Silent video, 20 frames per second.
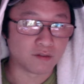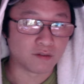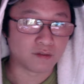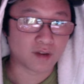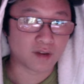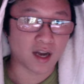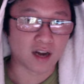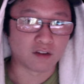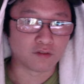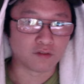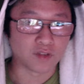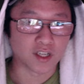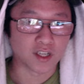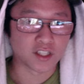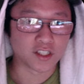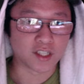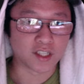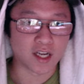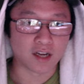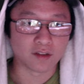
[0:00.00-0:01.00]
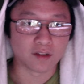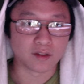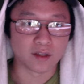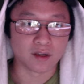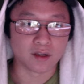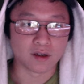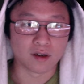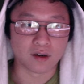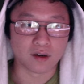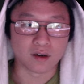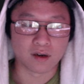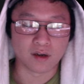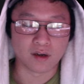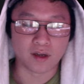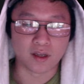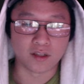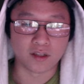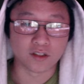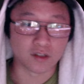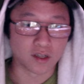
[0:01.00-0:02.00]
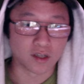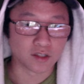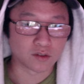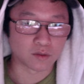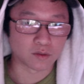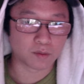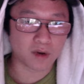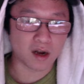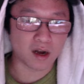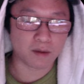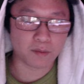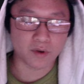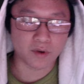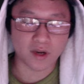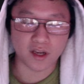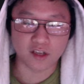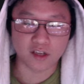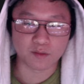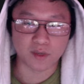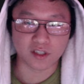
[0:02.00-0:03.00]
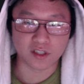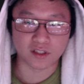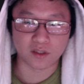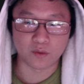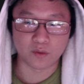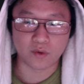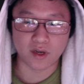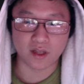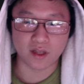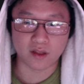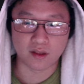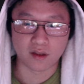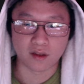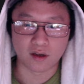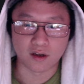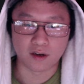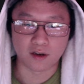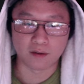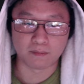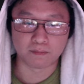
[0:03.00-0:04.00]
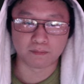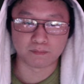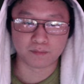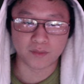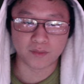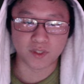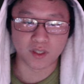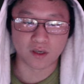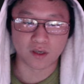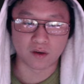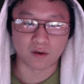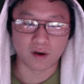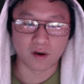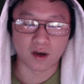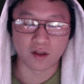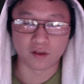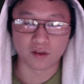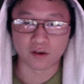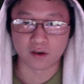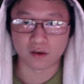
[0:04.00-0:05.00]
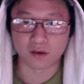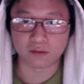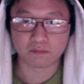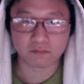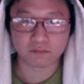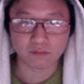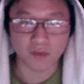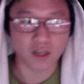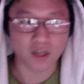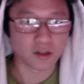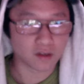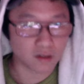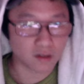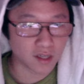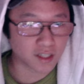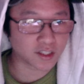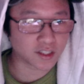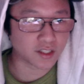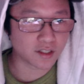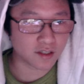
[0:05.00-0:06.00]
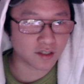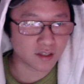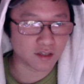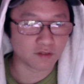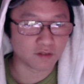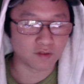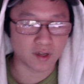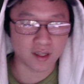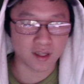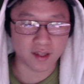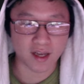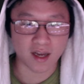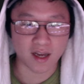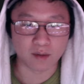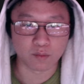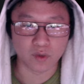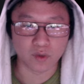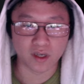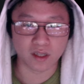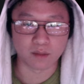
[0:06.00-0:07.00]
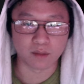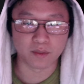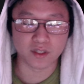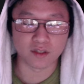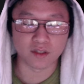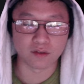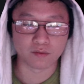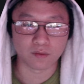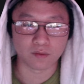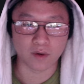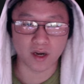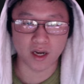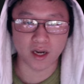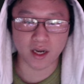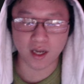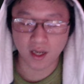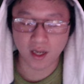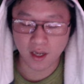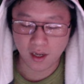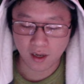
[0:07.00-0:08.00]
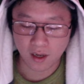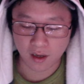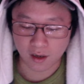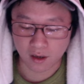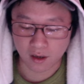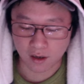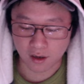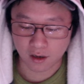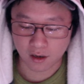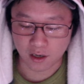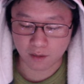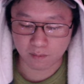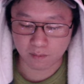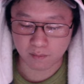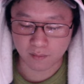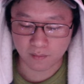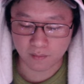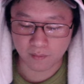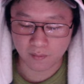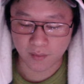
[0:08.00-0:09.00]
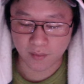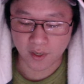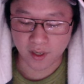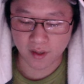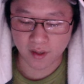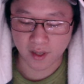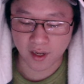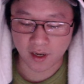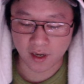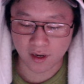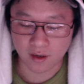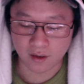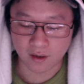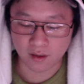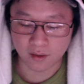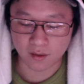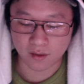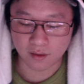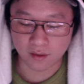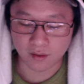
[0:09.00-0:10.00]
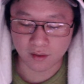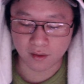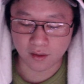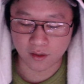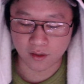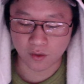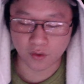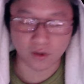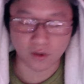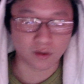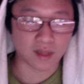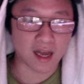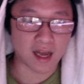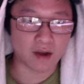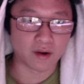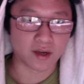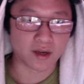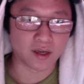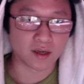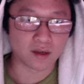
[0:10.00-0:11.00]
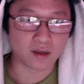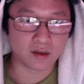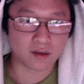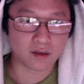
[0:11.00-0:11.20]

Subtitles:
kind of fleshed out their intellectual property, especially with other collections and stuff like that, and bringing them into the fray. And then they're allowing